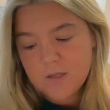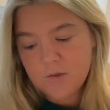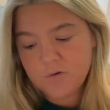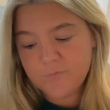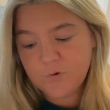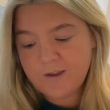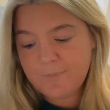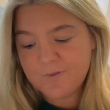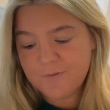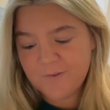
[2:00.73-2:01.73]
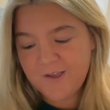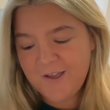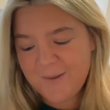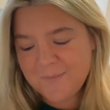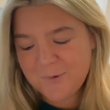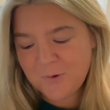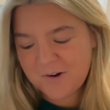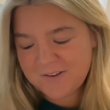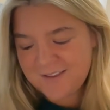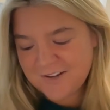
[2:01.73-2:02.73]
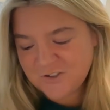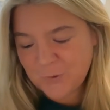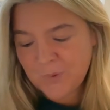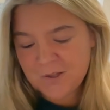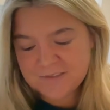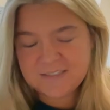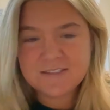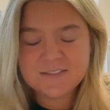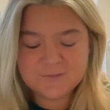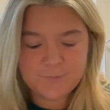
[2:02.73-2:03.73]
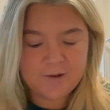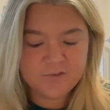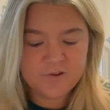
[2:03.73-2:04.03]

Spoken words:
There's 4 types of organizational politics as well.